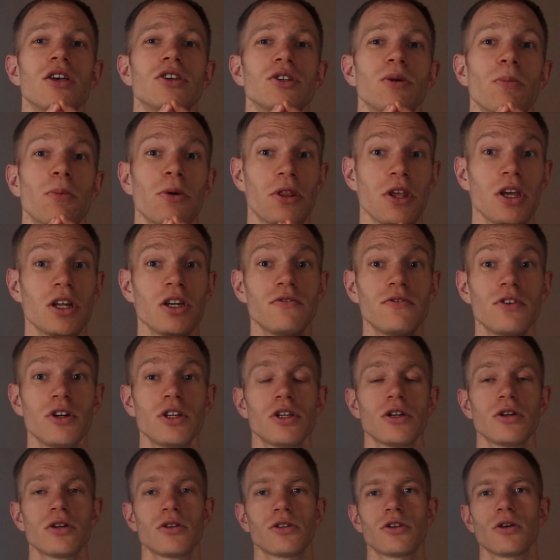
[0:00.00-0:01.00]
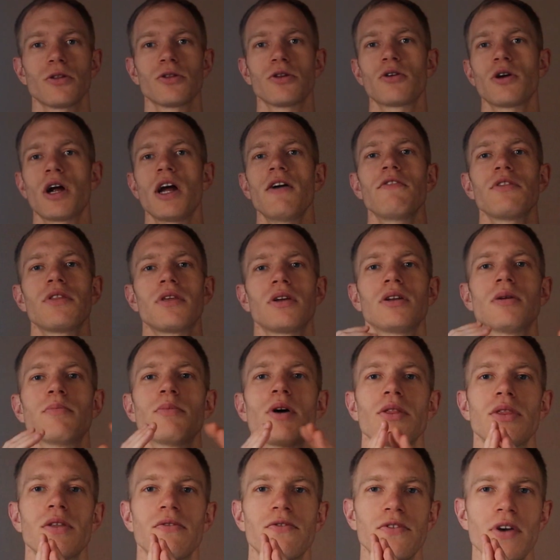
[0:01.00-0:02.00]
So by the end of the video, you'll know everything
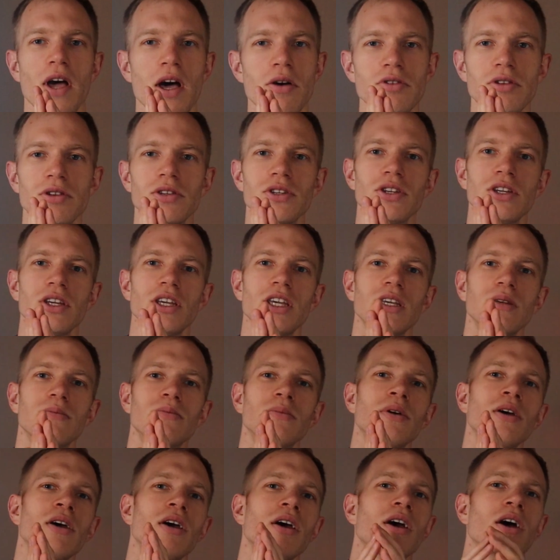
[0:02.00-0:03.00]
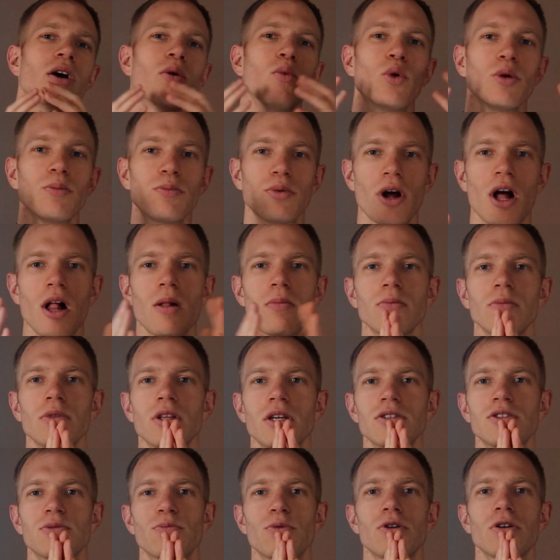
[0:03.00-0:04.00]
about the founding team, what problem
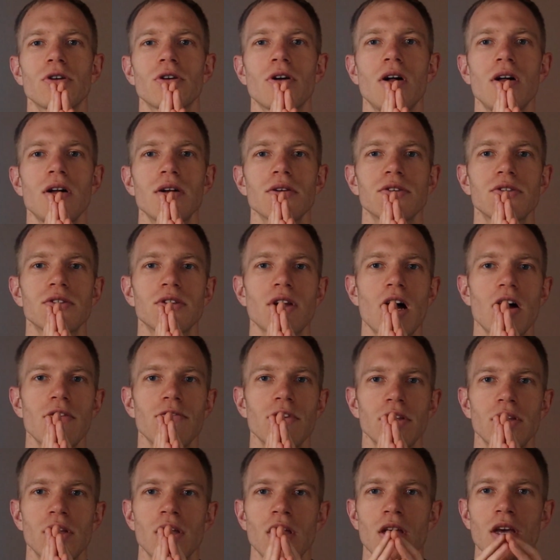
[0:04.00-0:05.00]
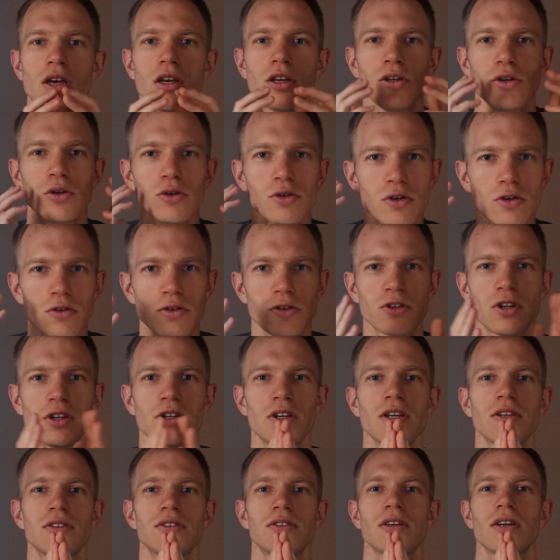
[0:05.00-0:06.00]
Lens Protocol is solving, user
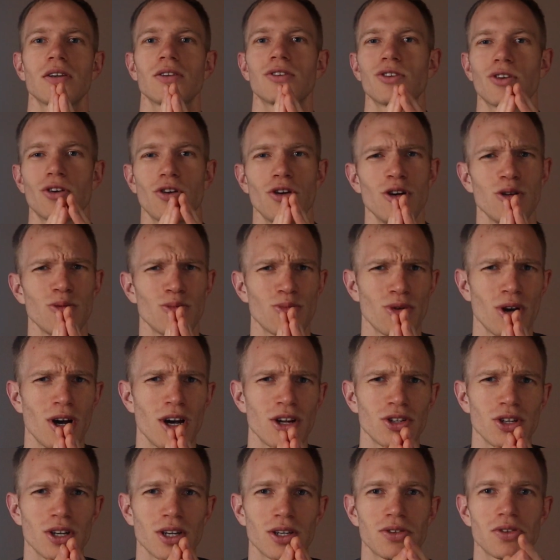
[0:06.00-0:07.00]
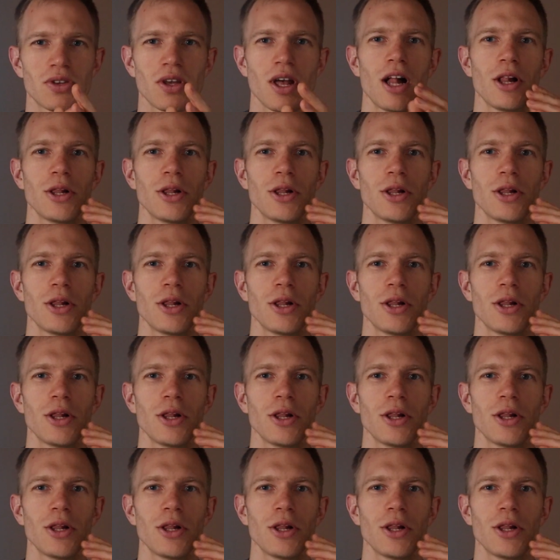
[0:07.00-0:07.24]
statistics, current projects.